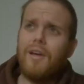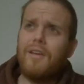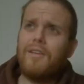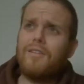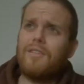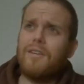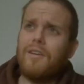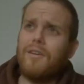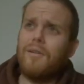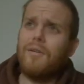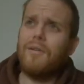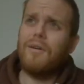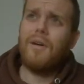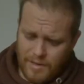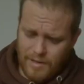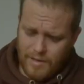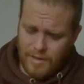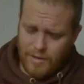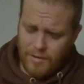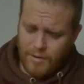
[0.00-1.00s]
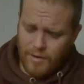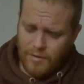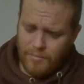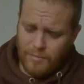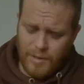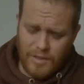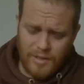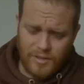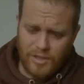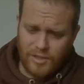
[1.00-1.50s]
So, you know, I've
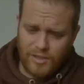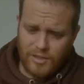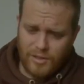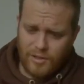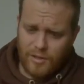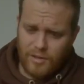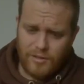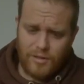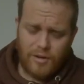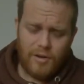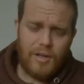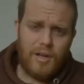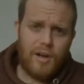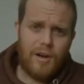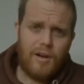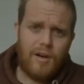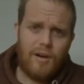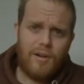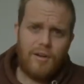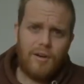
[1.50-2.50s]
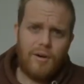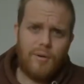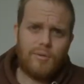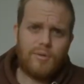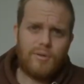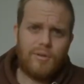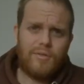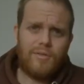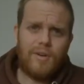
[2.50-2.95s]
been just a diehard Ultra